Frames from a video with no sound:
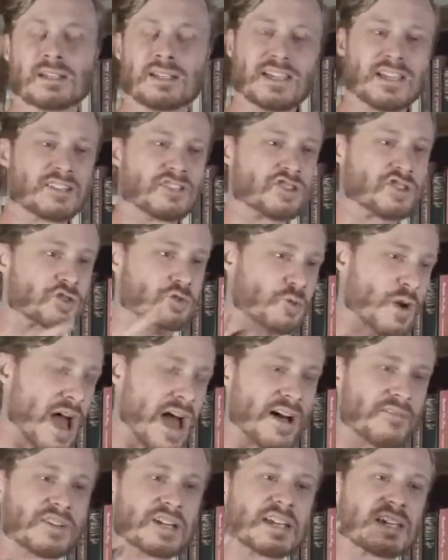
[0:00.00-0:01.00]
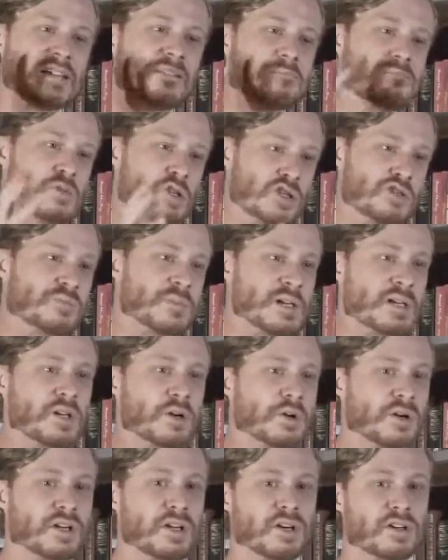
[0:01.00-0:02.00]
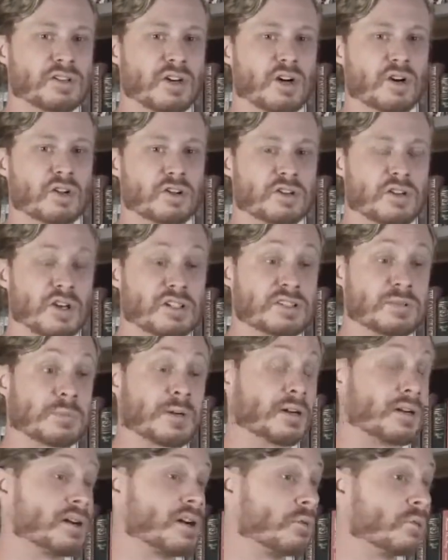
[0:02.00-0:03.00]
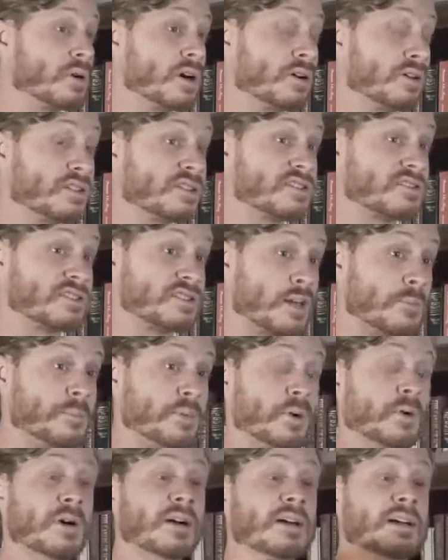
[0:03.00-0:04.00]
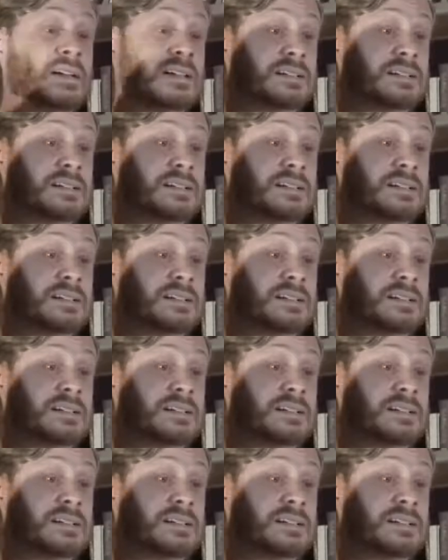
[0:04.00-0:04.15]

extravagant movement going on all across America? Well, it's simple.